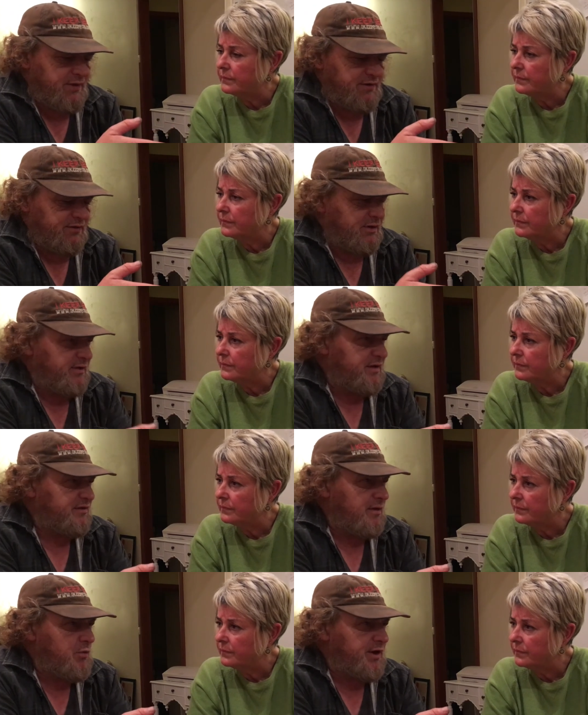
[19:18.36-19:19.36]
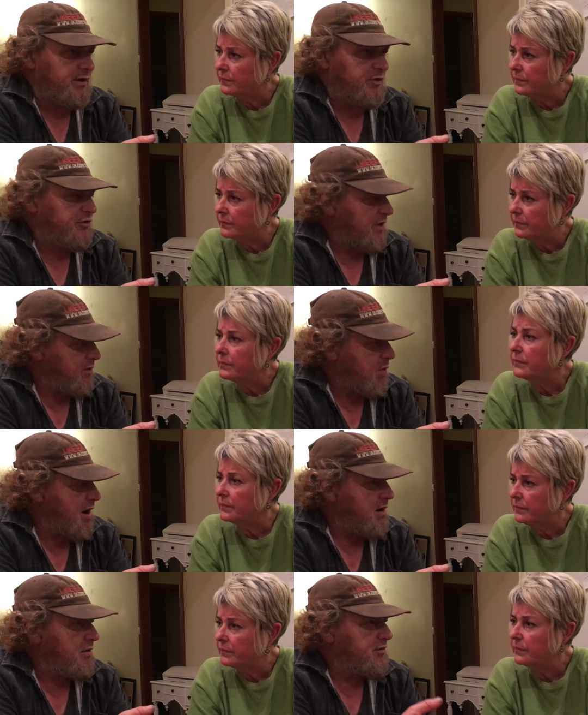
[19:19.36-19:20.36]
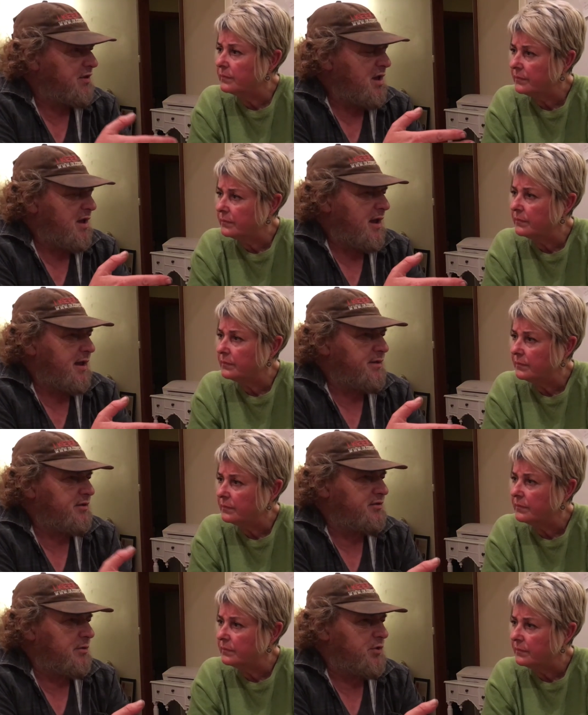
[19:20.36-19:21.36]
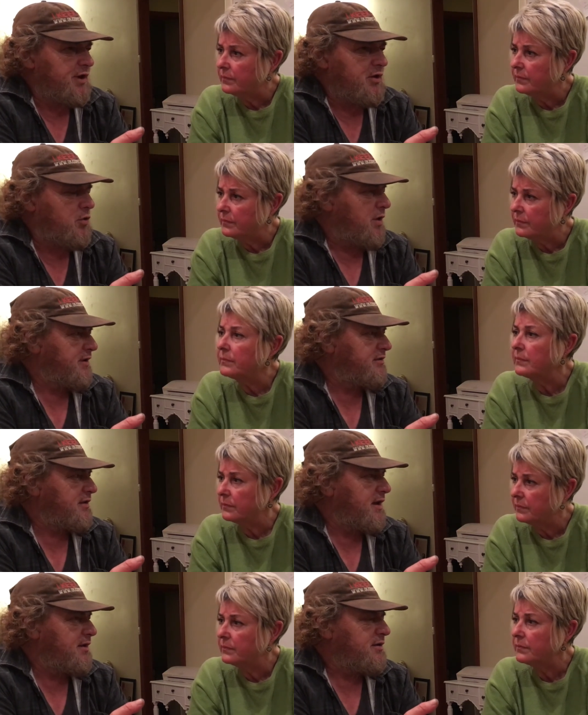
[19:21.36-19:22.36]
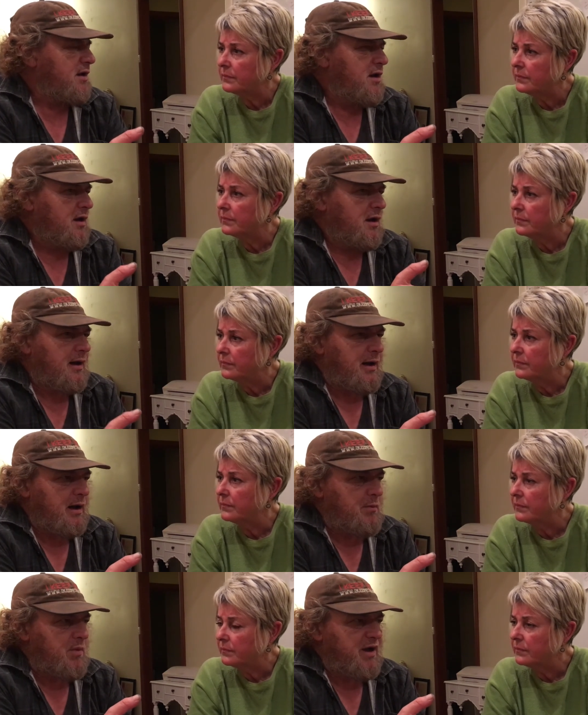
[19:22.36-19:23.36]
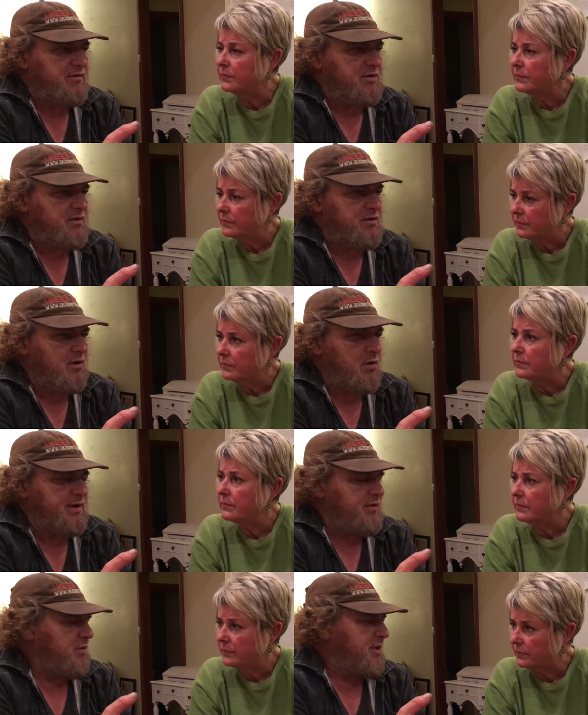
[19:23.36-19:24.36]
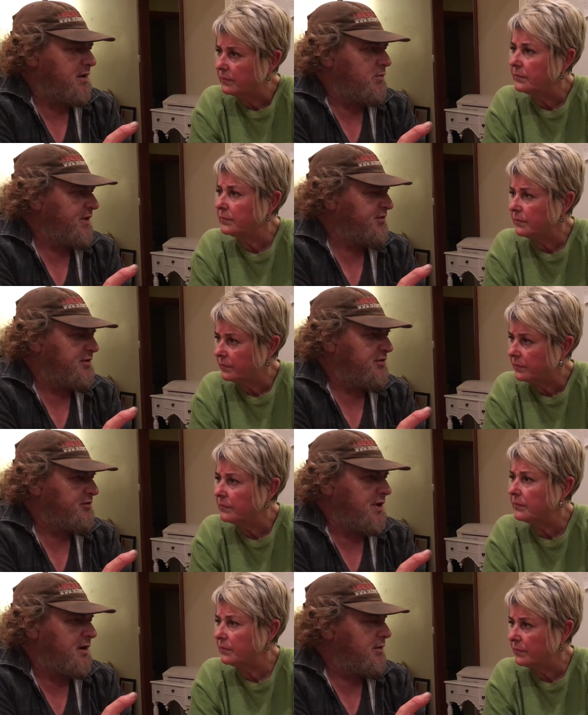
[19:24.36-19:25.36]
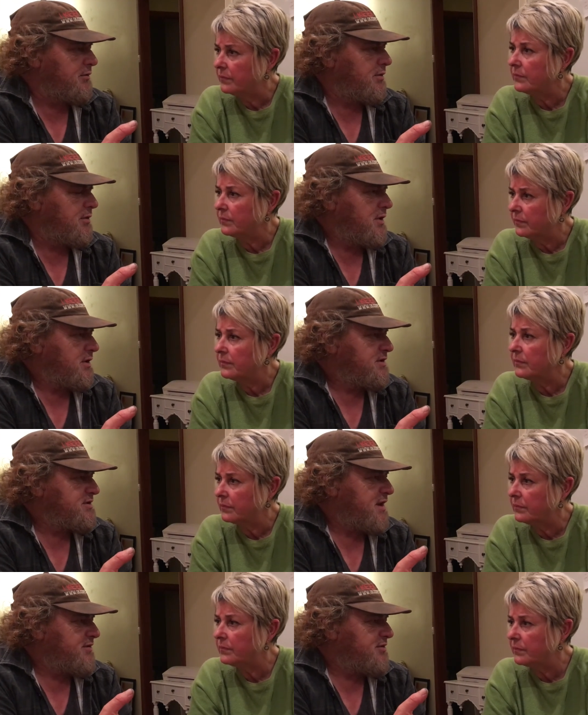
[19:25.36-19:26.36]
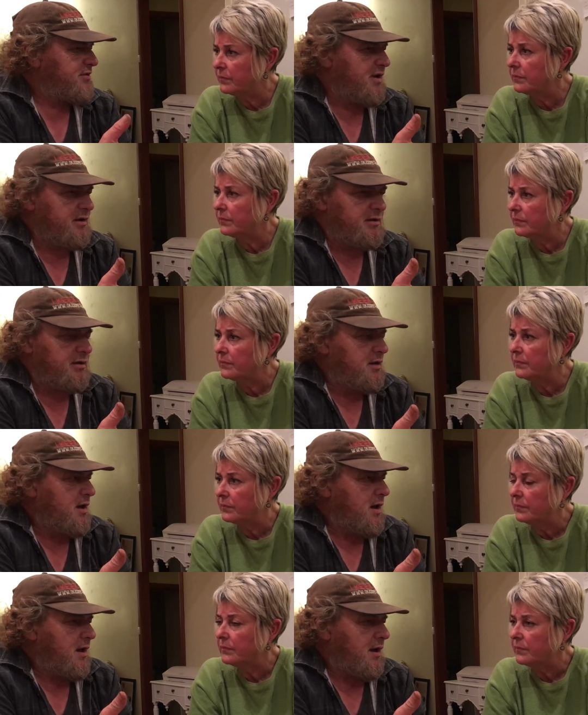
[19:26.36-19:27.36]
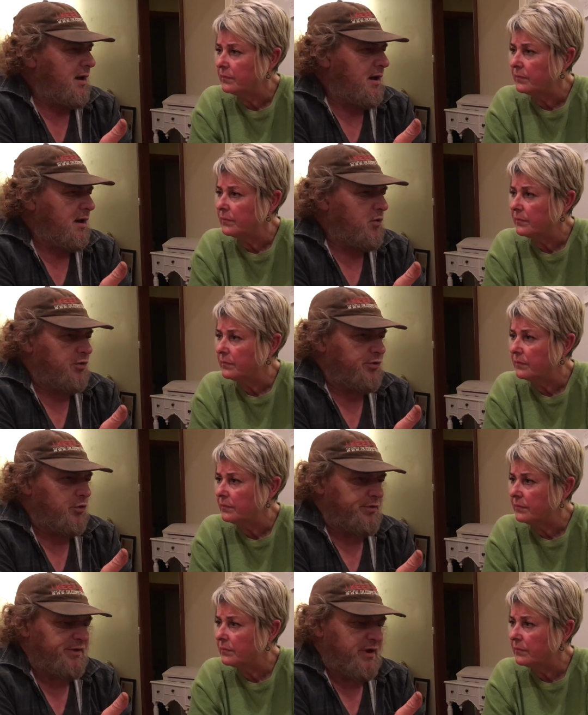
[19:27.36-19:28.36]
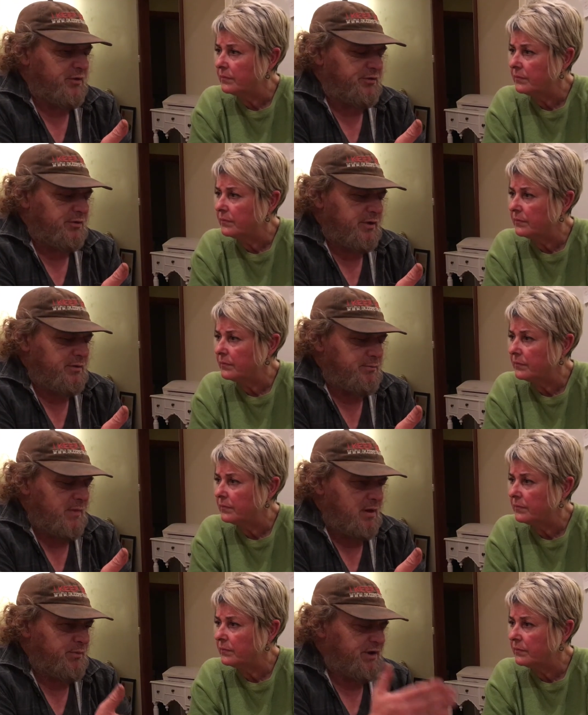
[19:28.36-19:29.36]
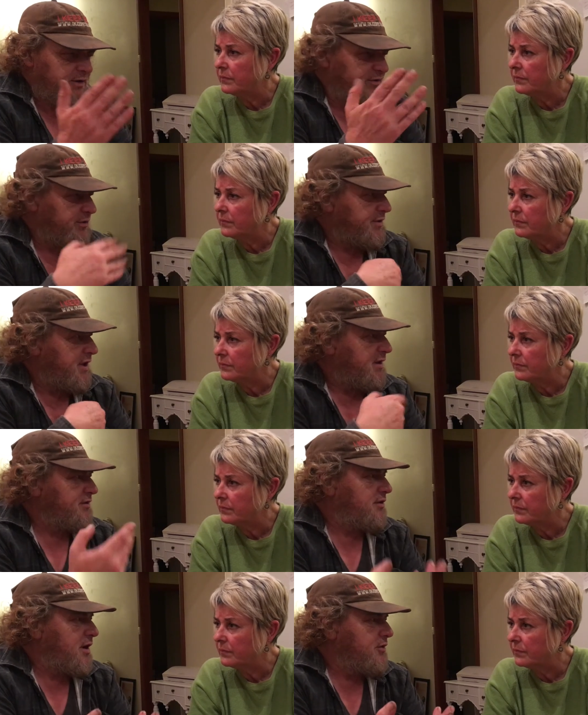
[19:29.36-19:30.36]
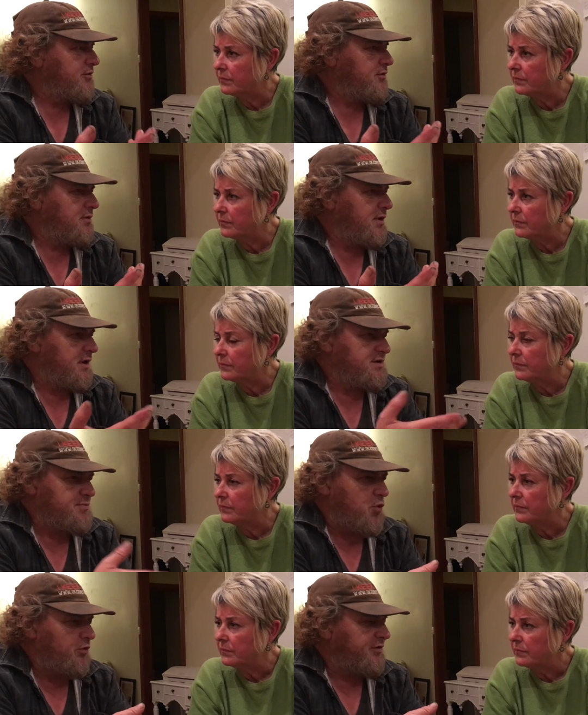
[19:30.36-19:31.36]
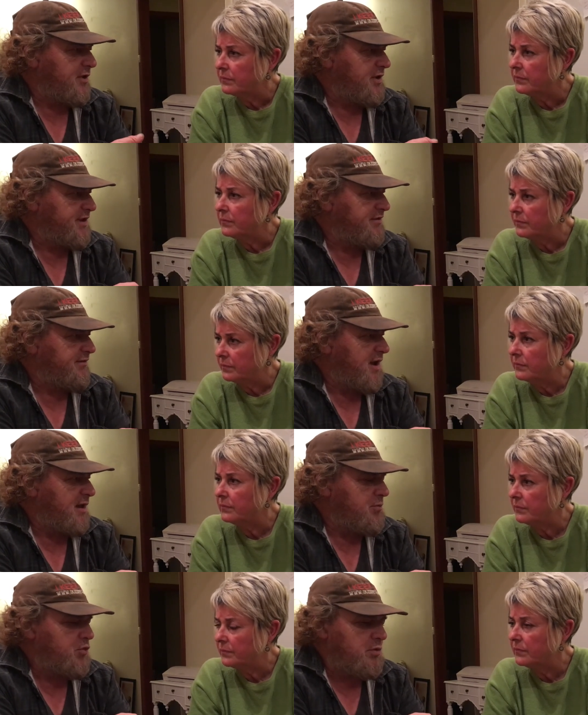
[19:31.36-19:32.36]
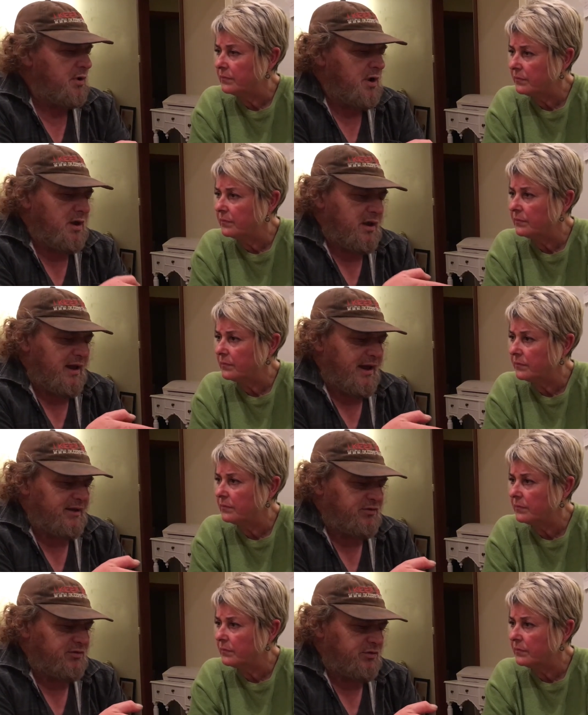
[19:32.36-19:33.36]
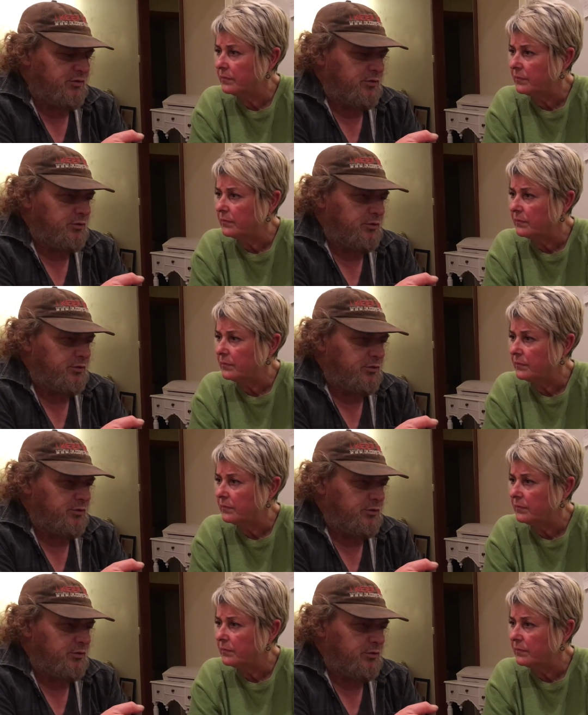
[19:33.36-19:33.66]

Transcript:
Speaker 1: There's a there's someone in New South Wales and there's someone in Queensland. Um, I have no idea about Western Australia or South Australia uh, or Northern Territory, but at least on the East Coast, uh, small cell is available as to